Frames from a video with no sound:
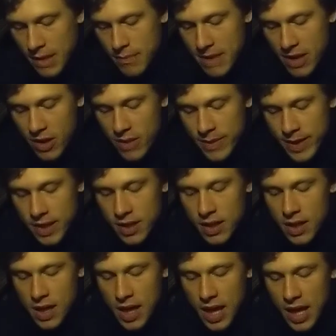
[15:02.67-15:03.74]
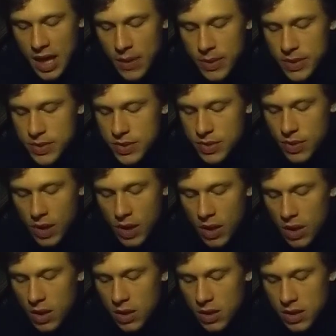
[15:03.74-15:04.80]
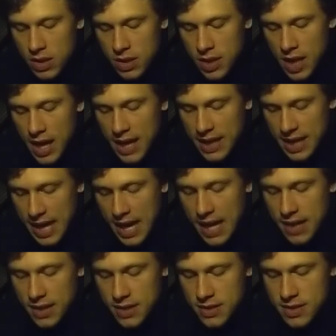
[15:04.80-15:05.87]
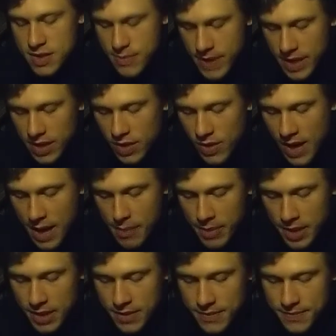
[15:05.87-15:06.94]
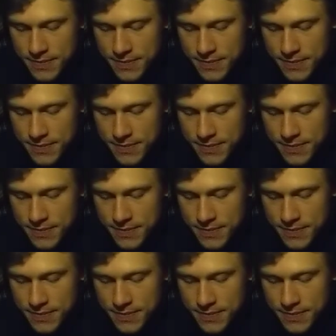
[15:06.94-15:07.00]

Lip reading: Marry me, and I will do all I can to make you happy.